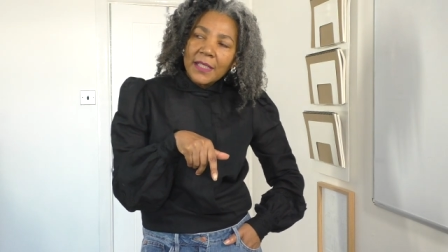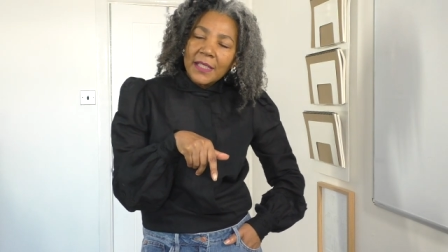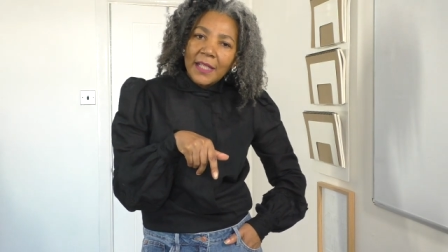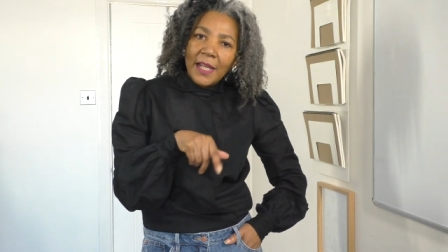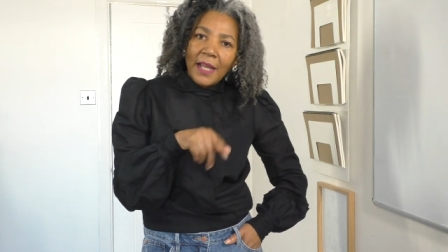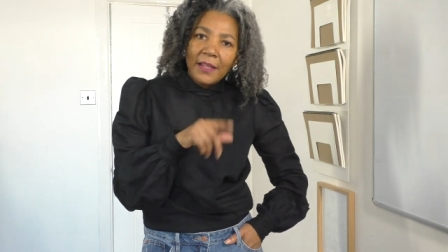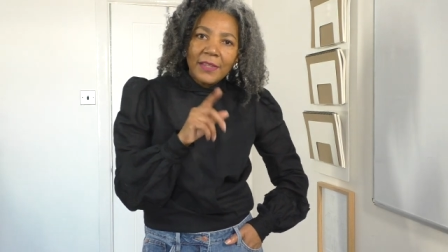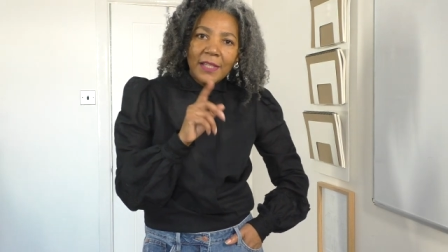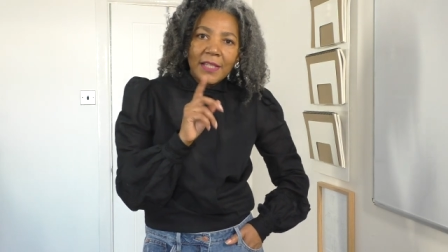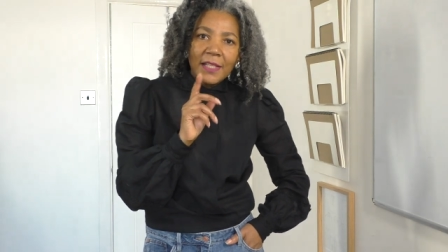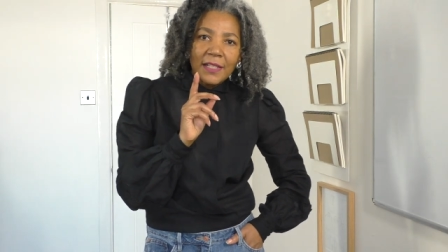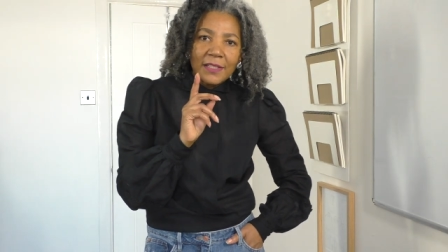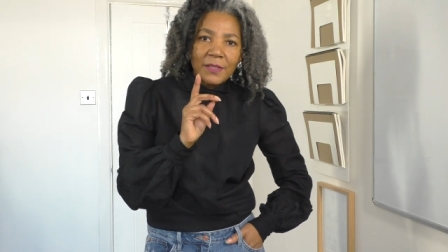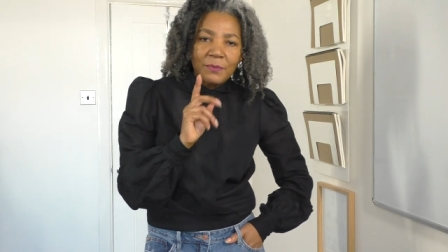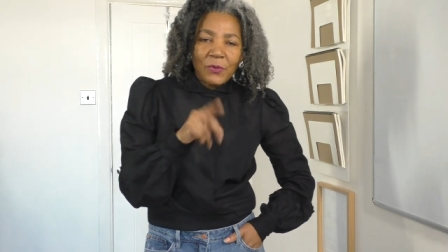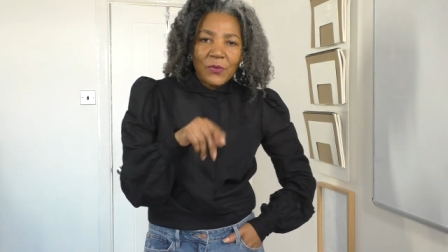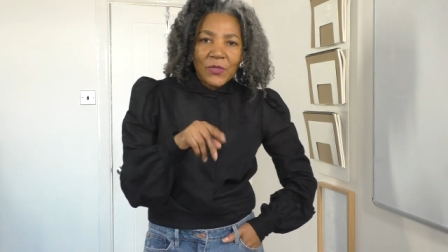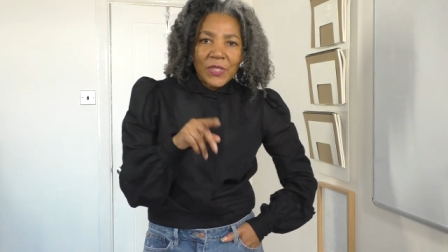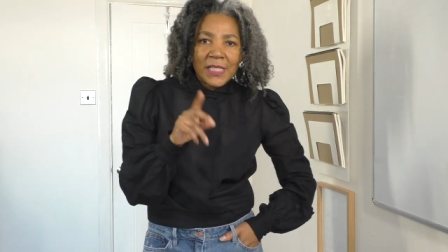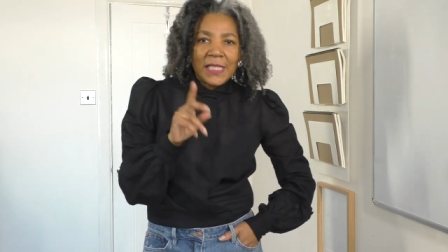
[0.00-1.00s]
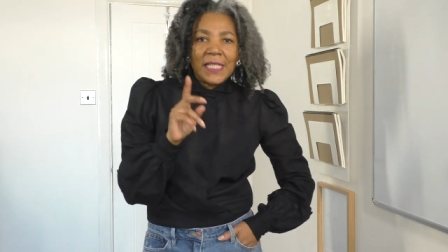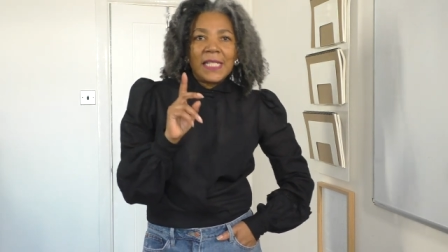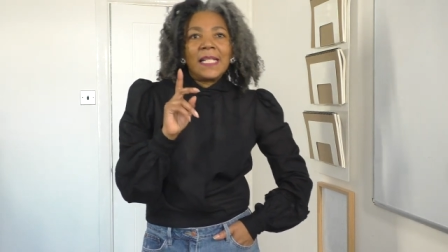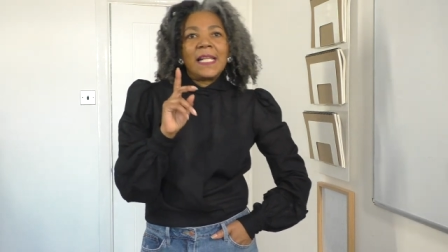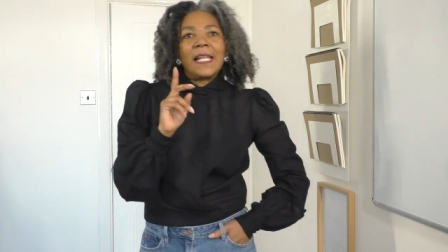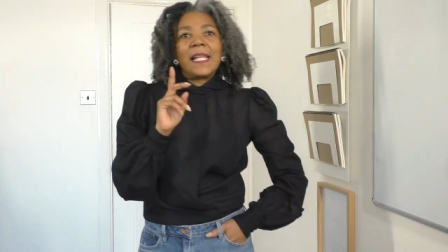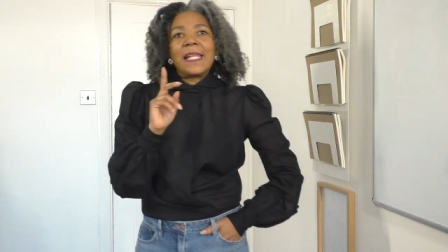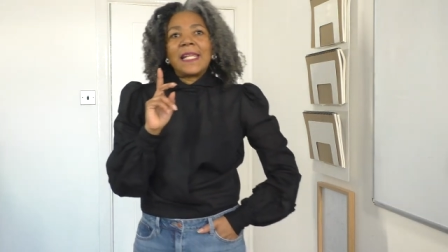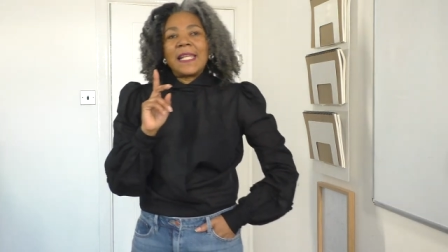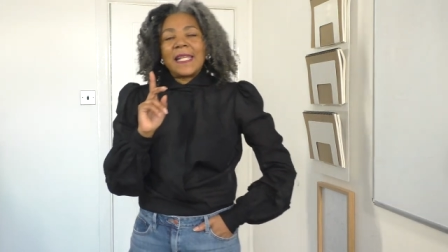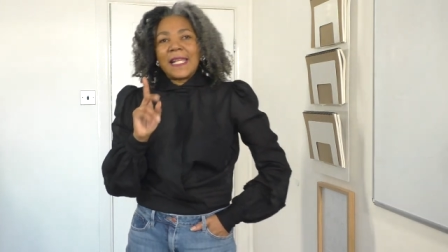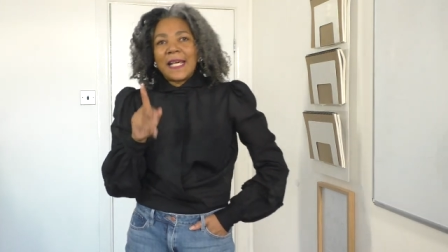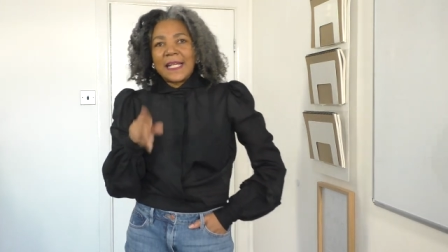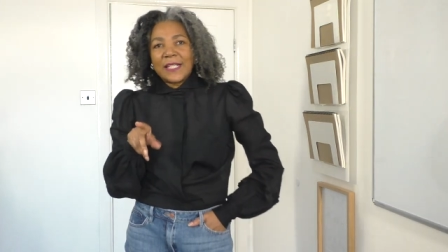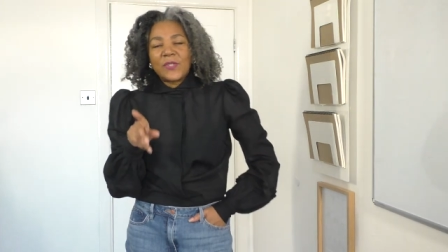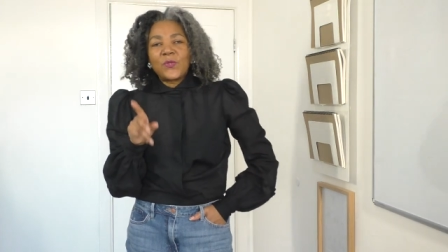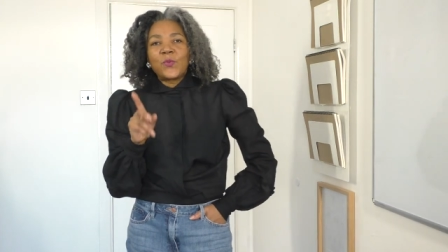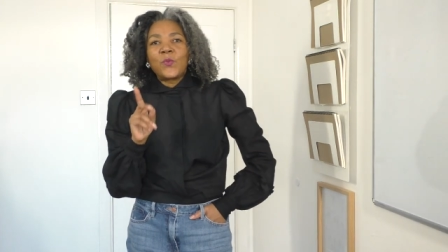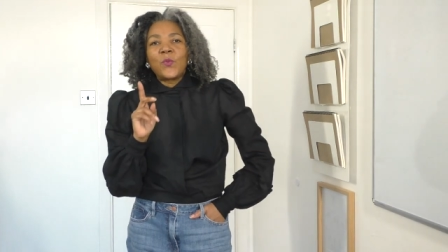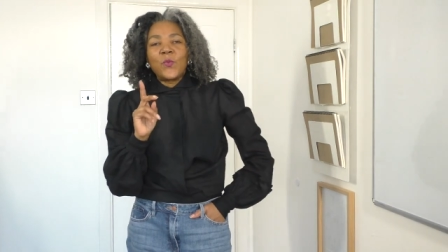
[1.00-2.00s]
Yeah, I think I spotted it
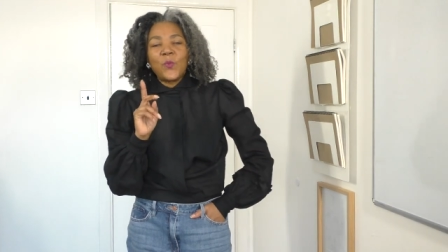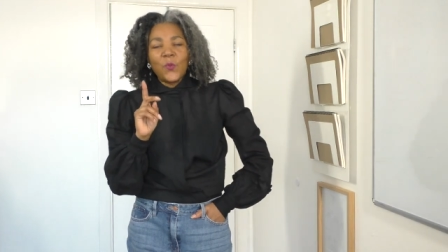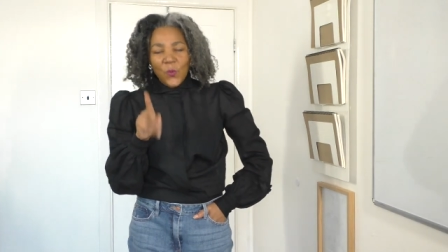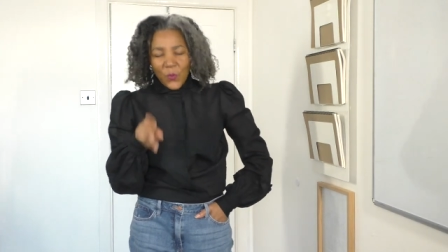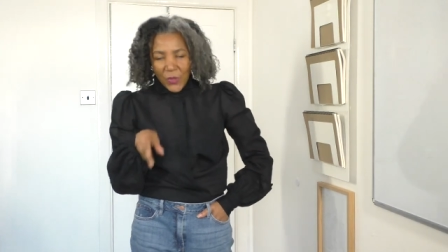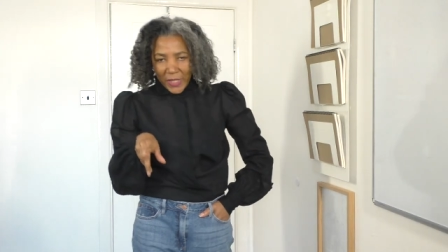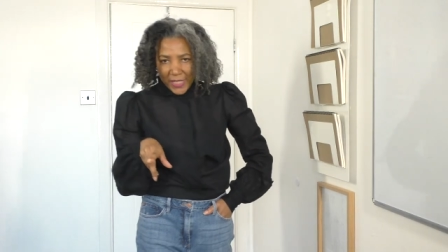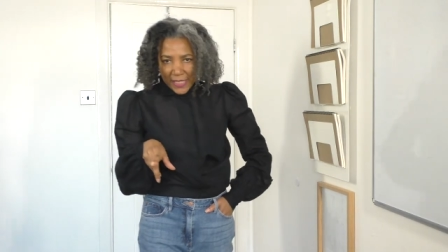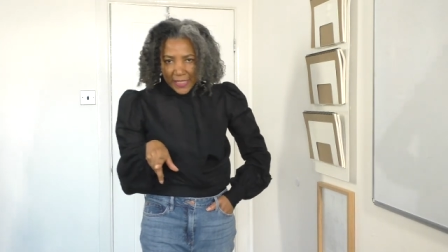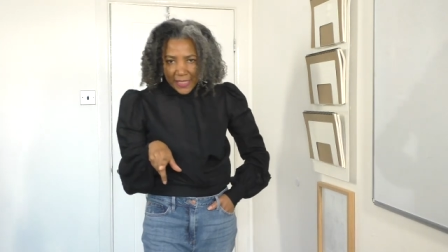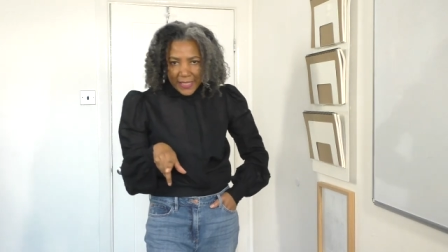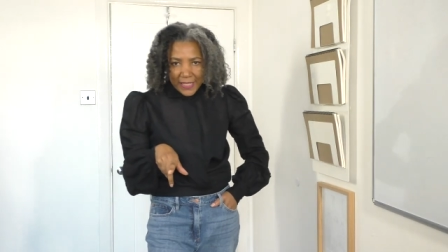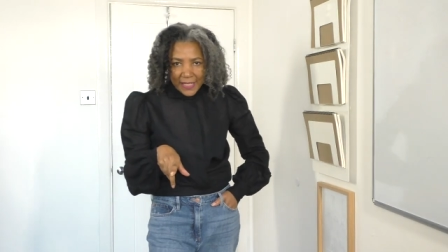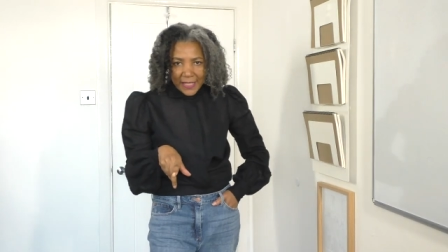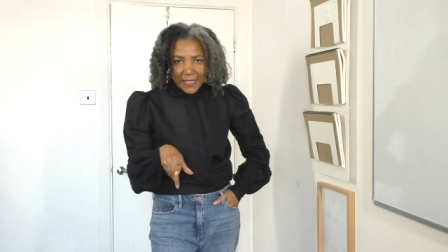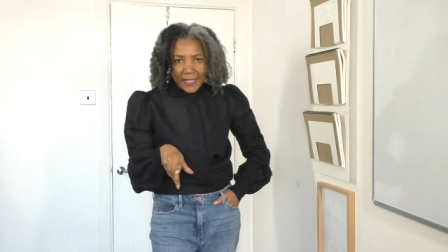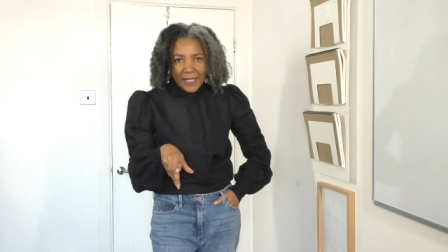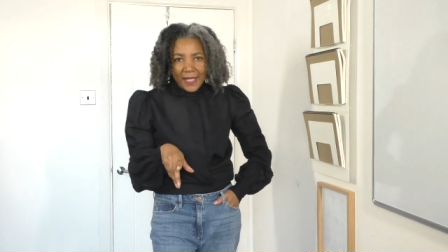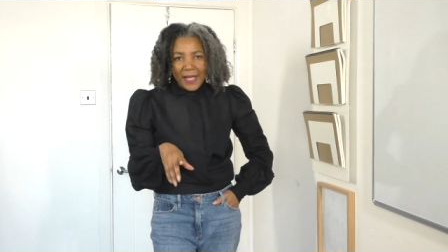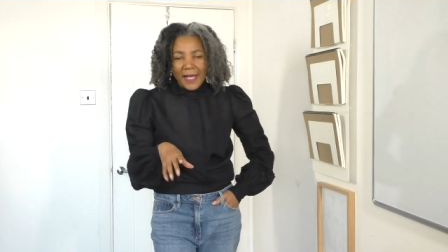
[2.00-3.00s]
last week